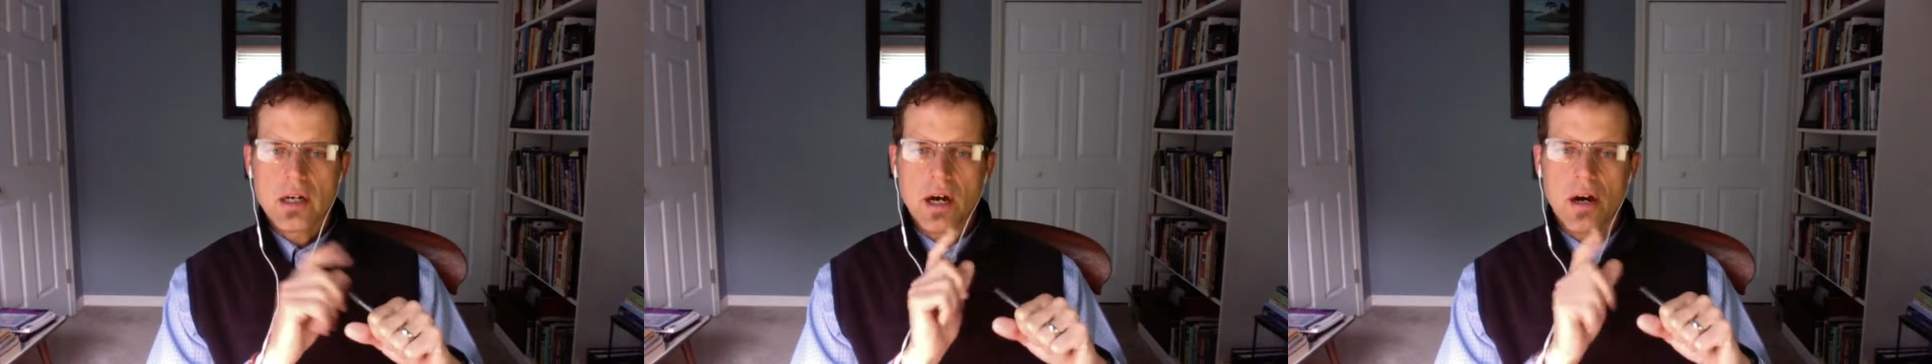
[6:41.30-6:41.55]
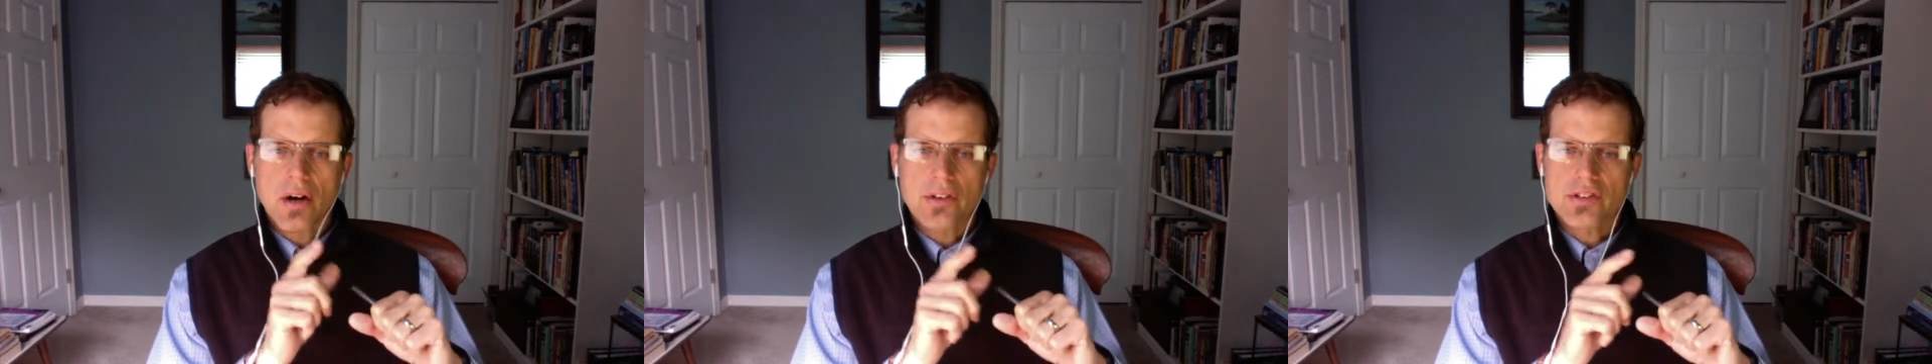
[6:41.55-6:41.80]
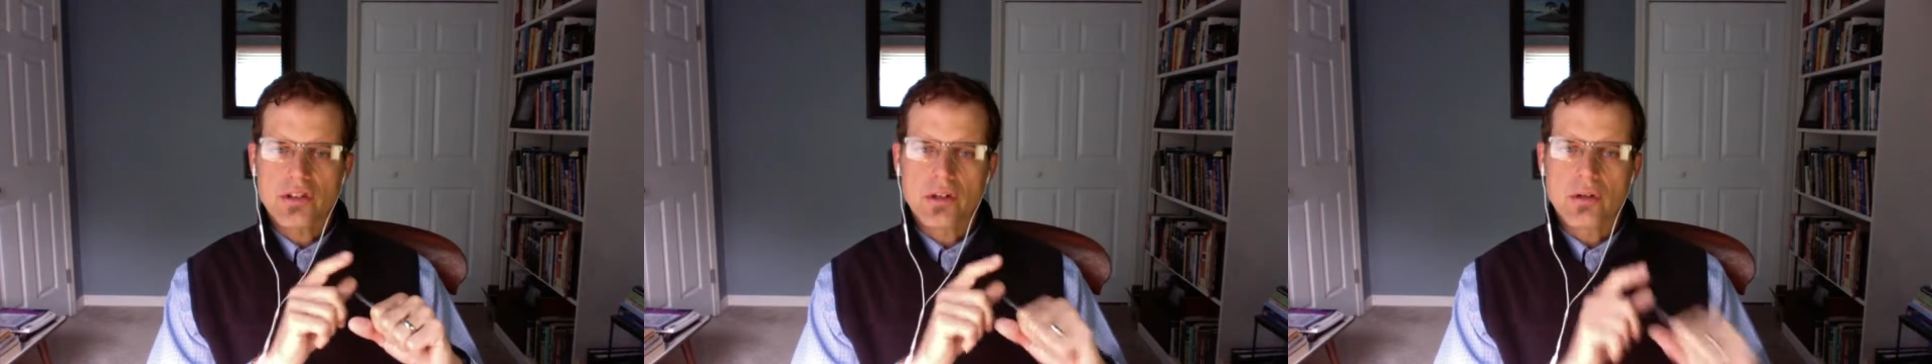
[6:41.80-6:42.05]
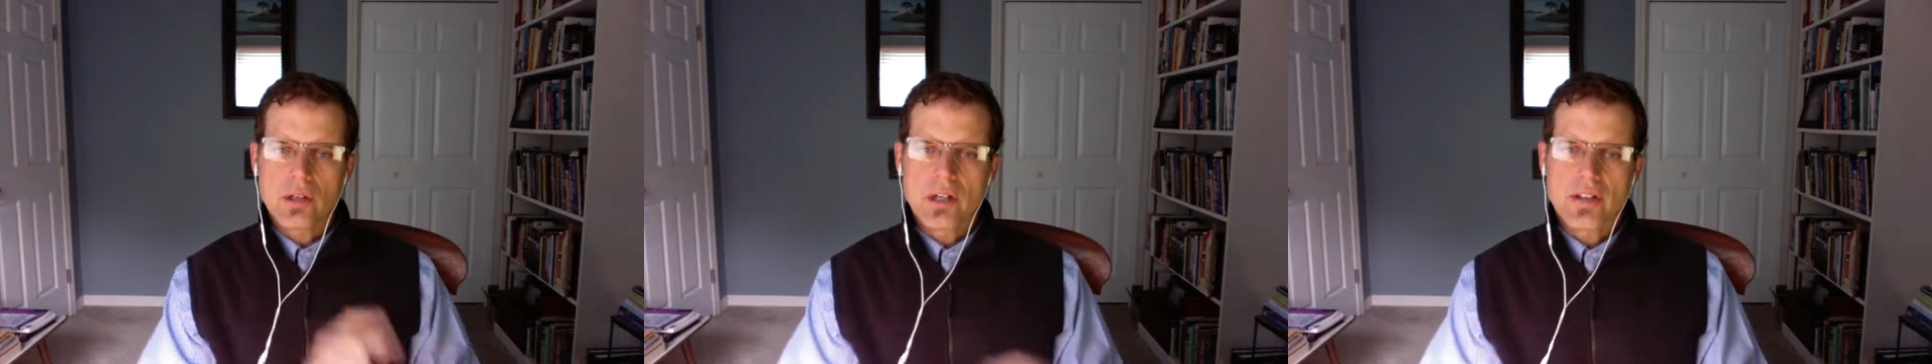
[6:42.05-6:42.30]

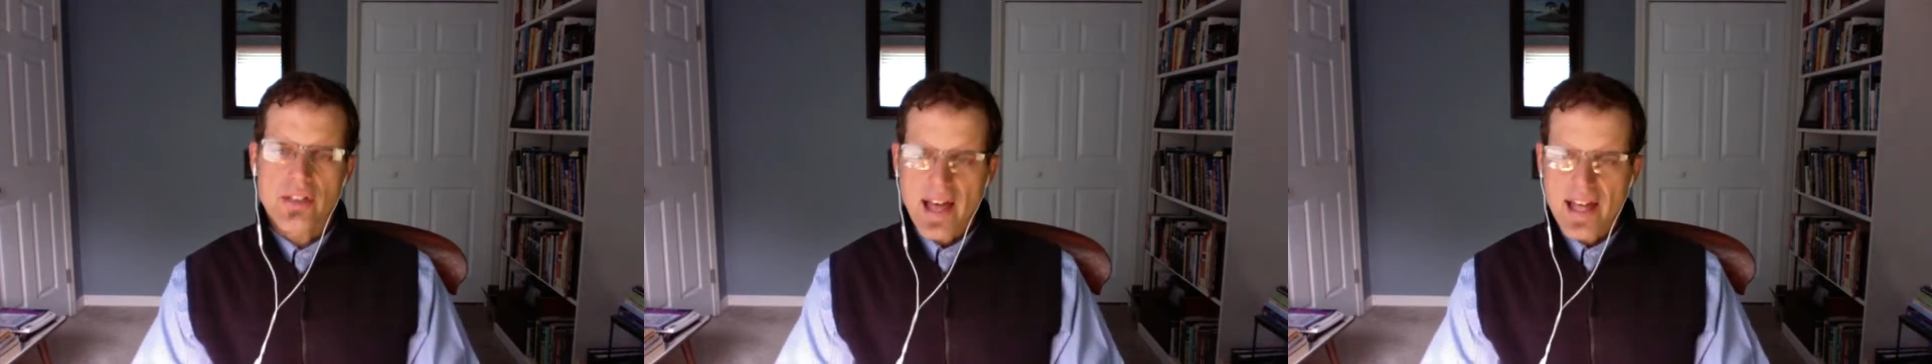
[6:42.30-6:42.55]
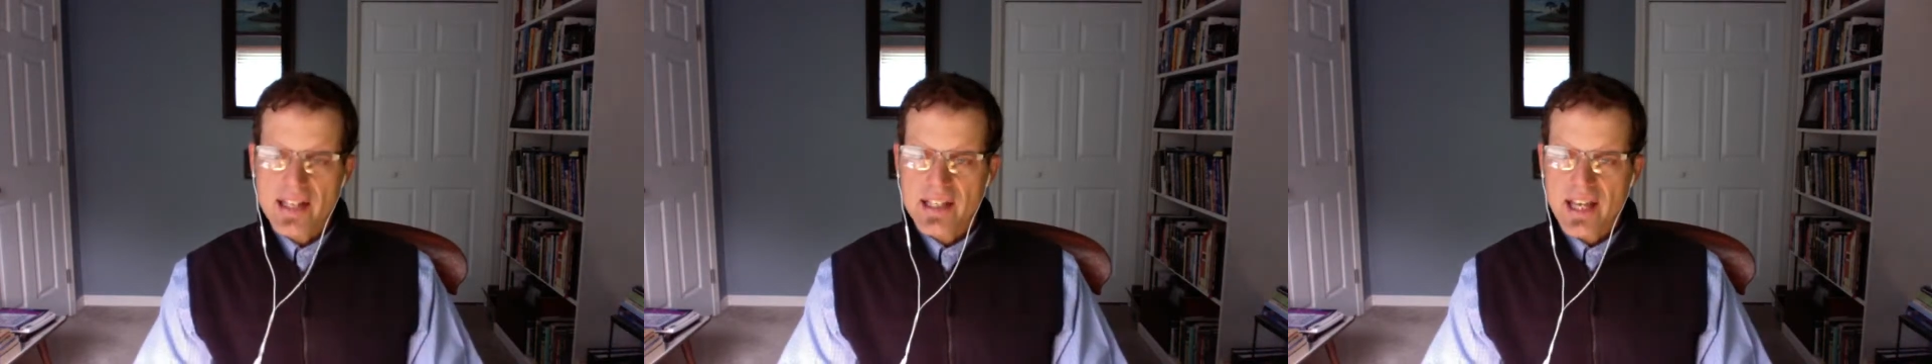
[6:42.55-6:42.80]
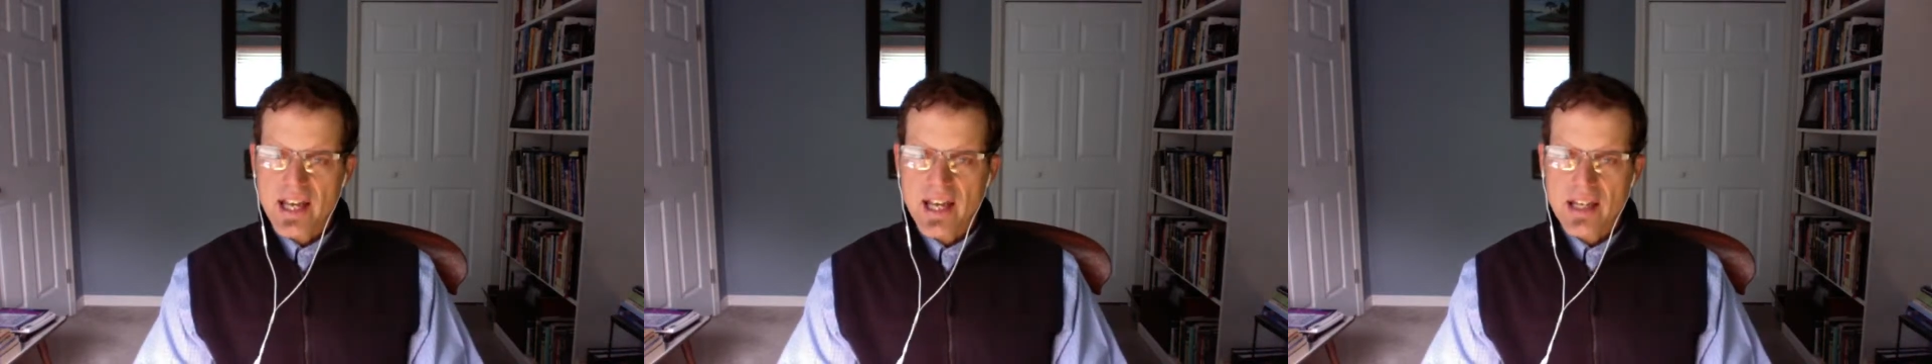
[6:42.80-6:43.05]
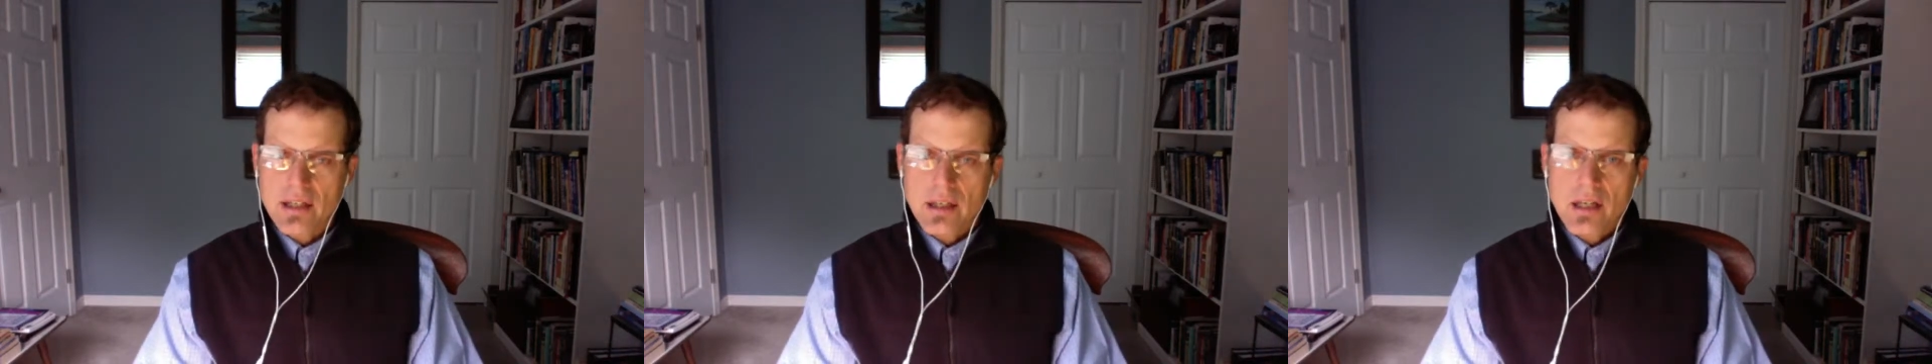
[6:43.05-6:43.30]
Also, that
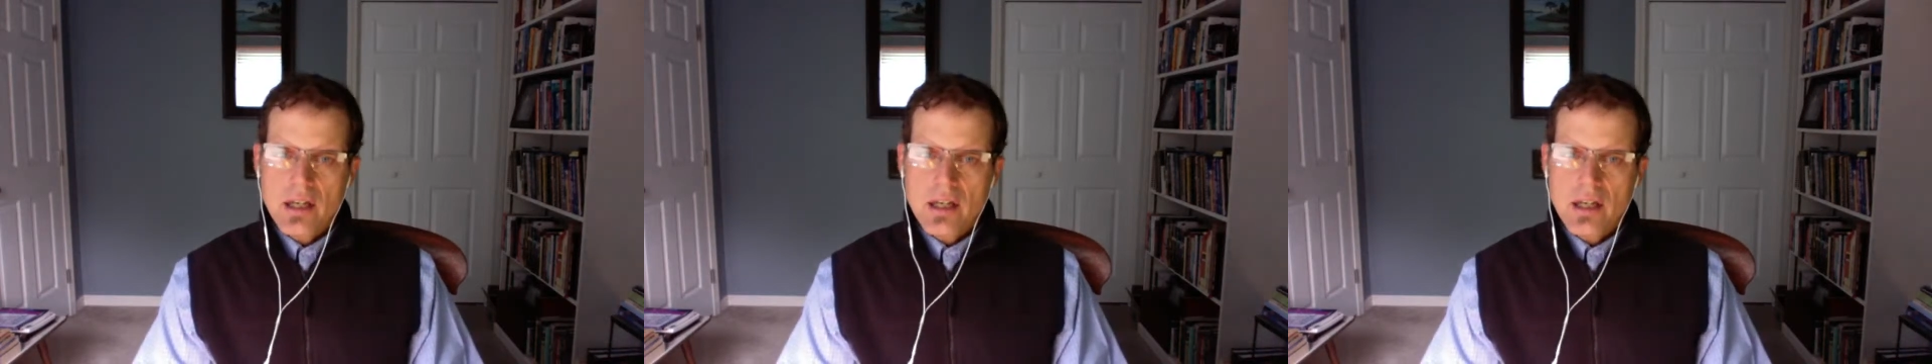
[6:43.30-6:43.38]
day,